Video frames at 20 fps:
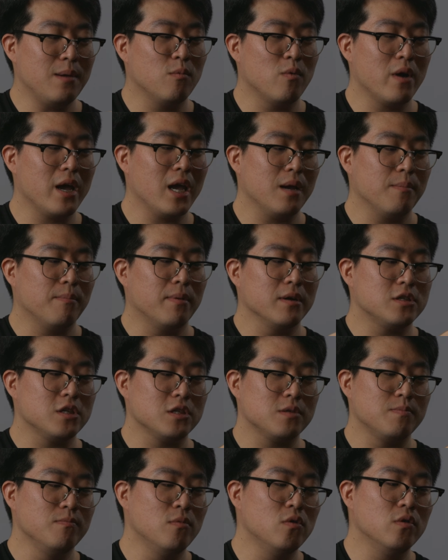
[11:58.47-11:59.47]
way, but
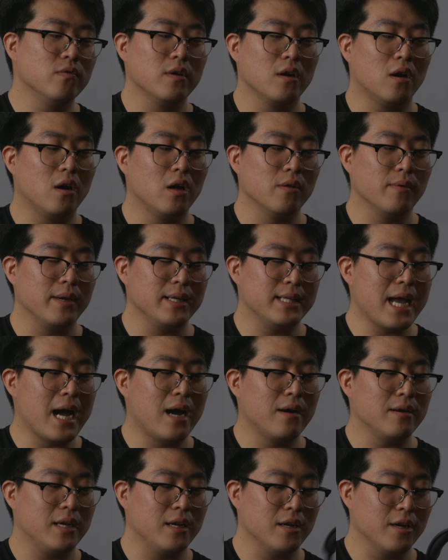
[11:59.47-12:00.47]
just move it all the way
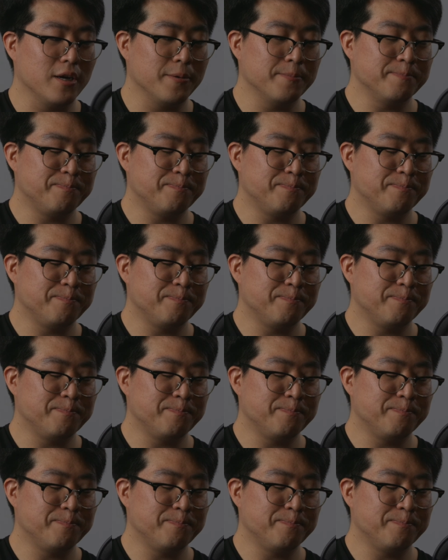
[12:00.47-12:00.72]
down here,